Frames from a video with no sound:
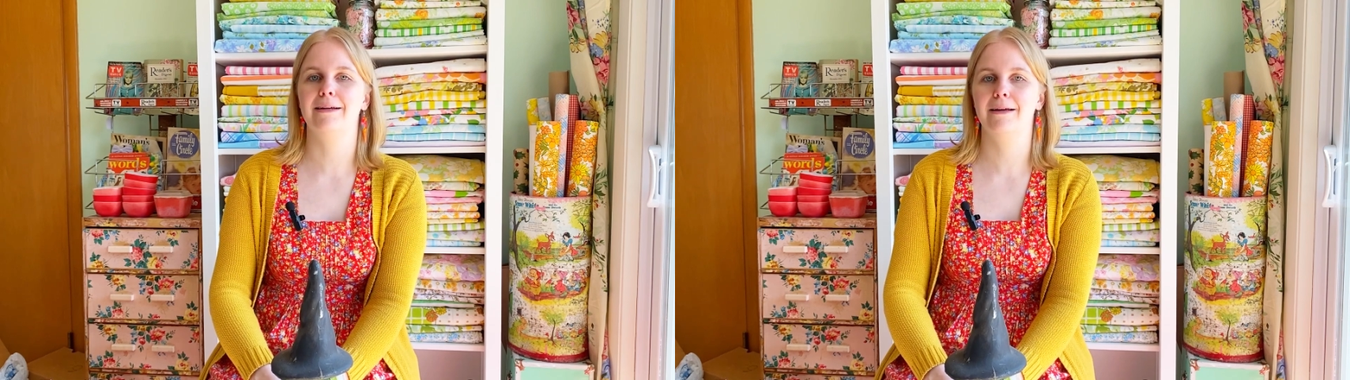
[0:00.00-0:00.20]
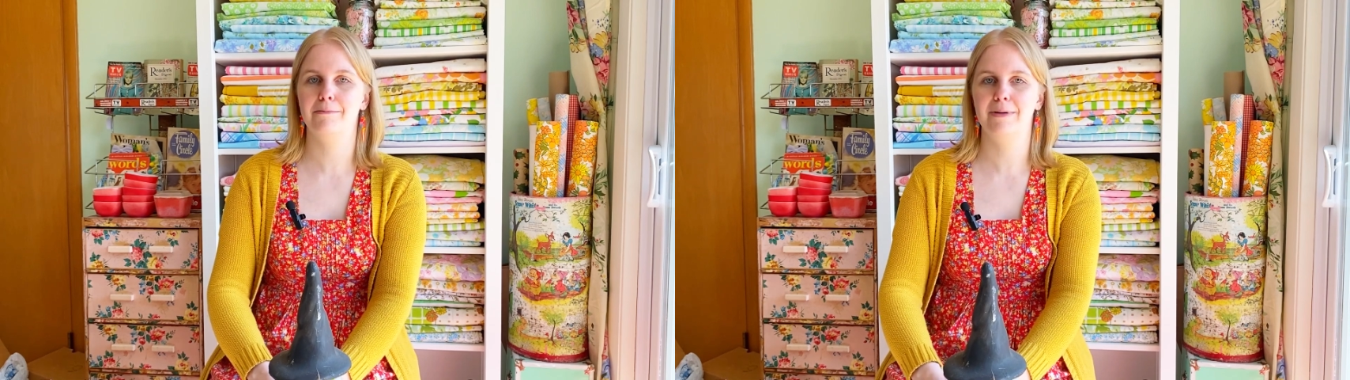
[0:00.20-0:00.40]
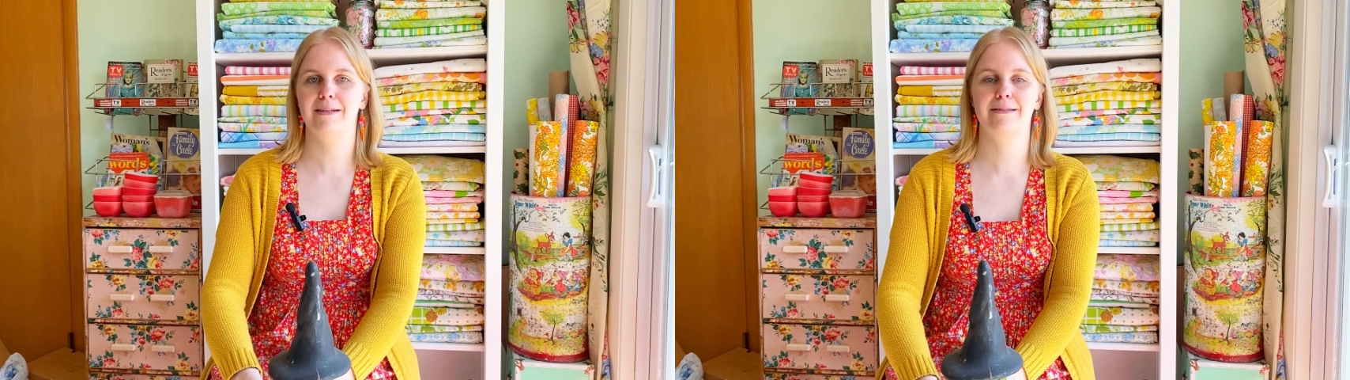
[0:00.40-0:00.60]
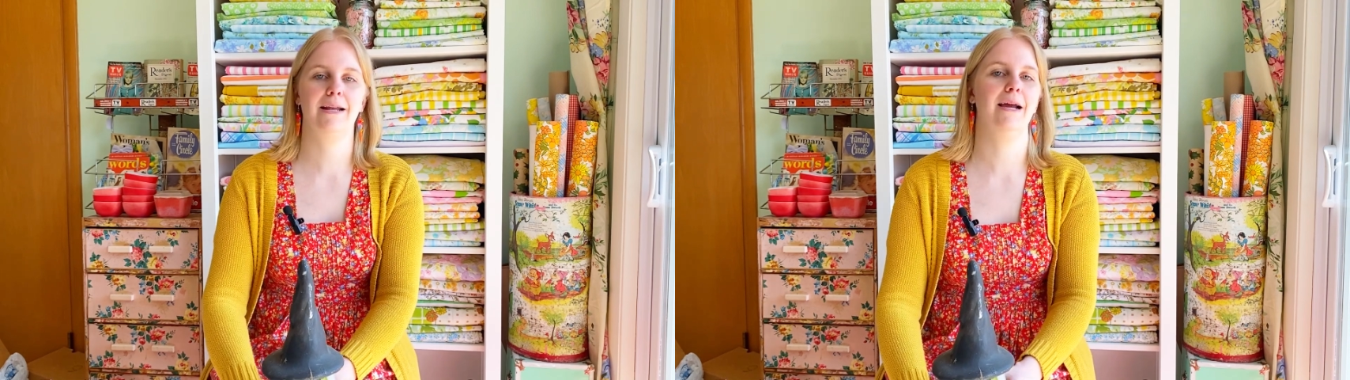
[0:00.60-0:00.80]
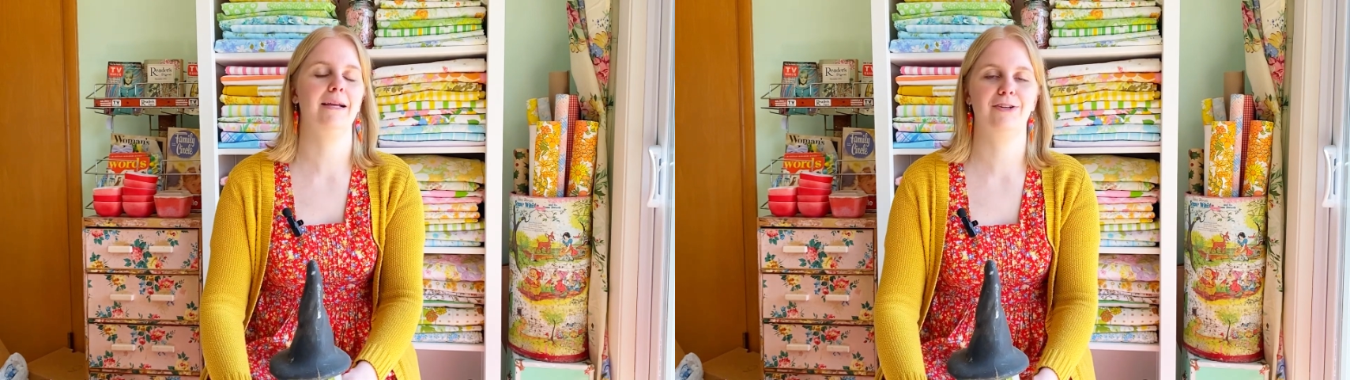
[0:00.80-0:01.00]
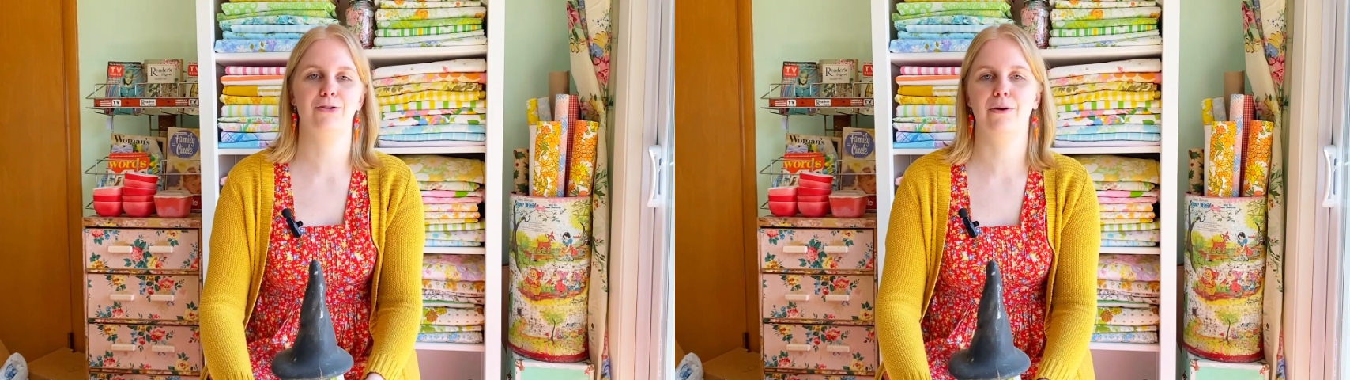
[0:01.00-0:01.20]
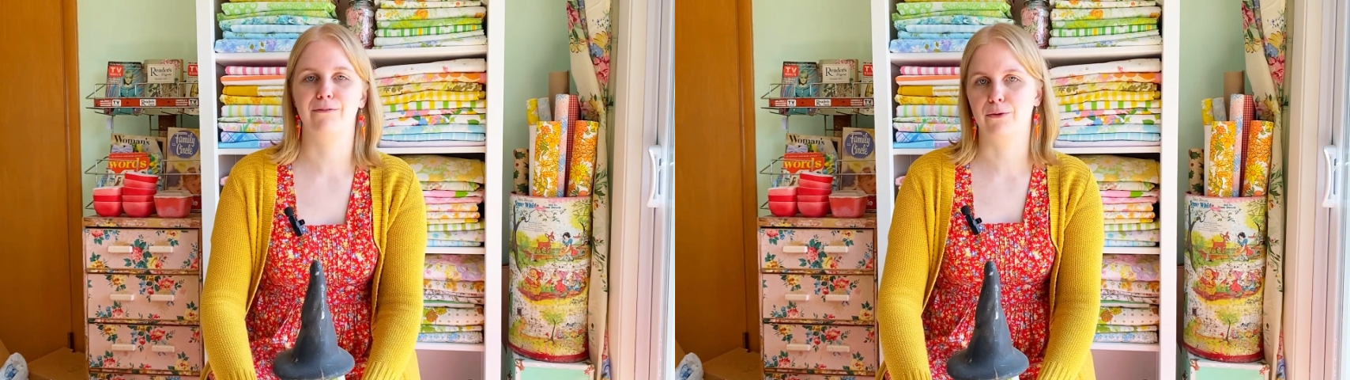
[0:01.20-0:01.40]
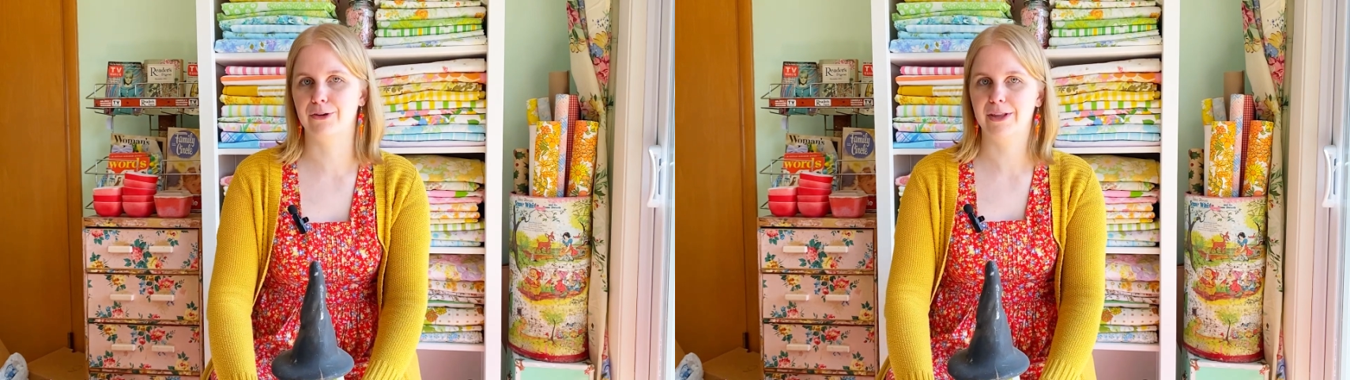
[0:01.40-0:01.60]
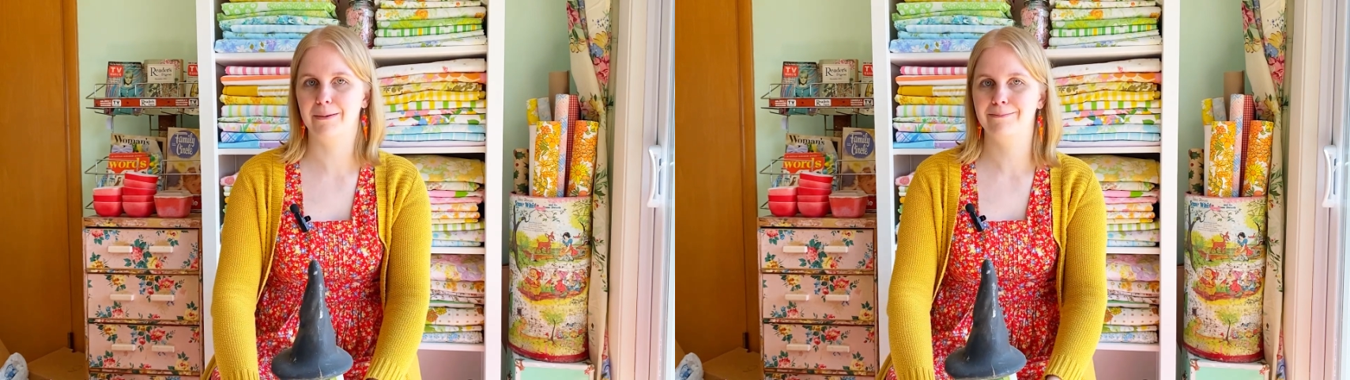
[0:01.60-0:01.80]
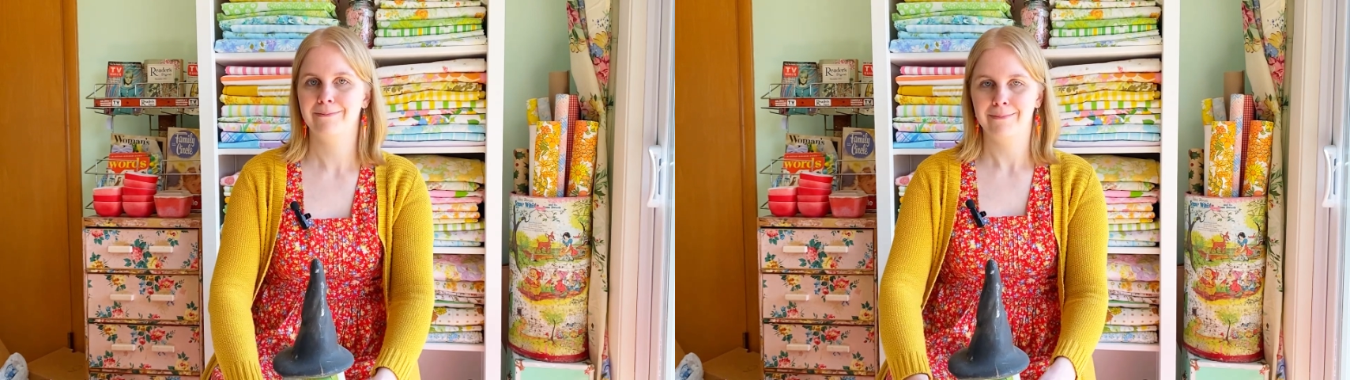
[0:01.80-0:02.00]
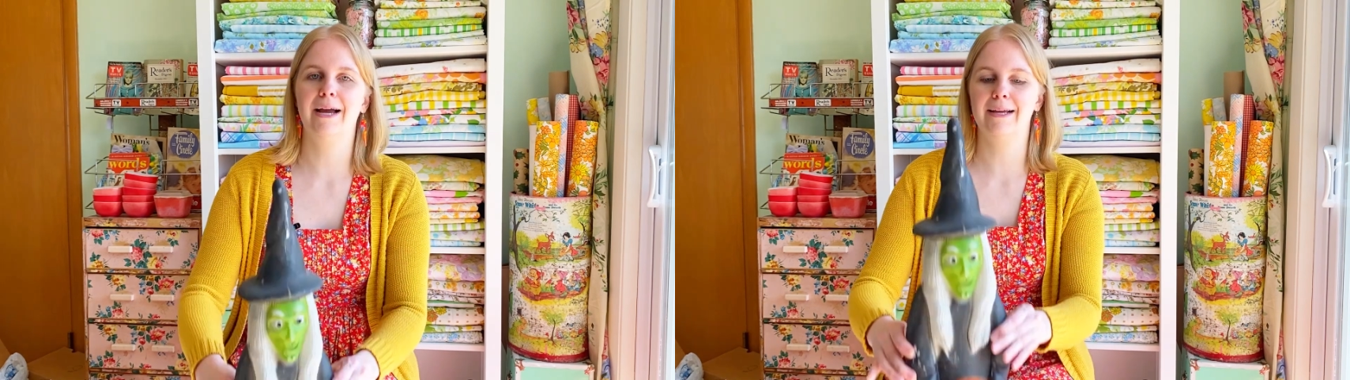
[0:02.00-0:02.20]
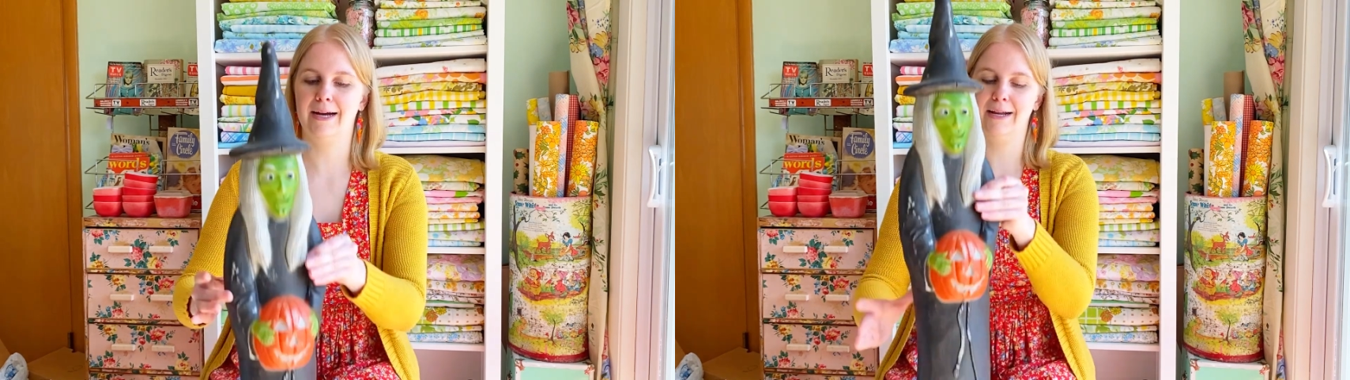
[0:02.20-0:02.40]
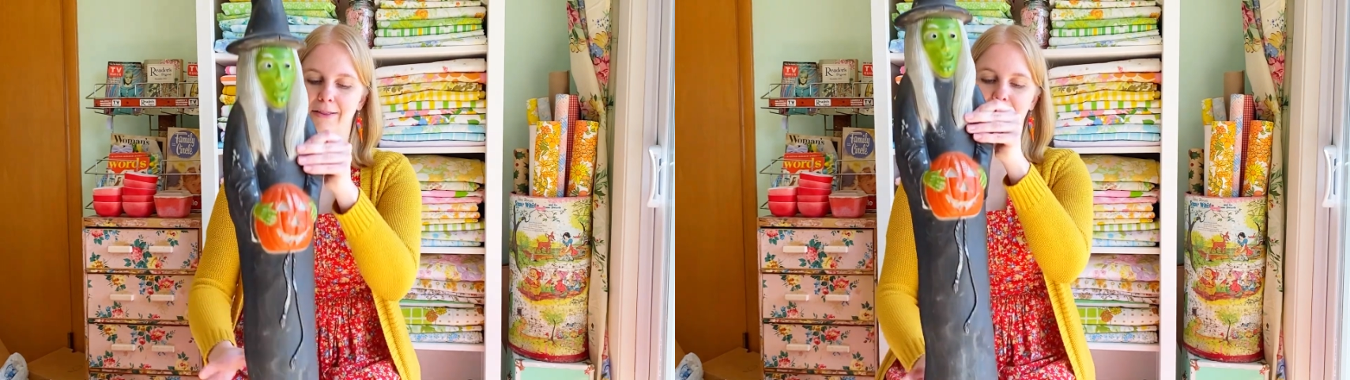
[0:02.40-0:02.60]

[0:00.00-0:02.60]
It means that I get to afford them. I got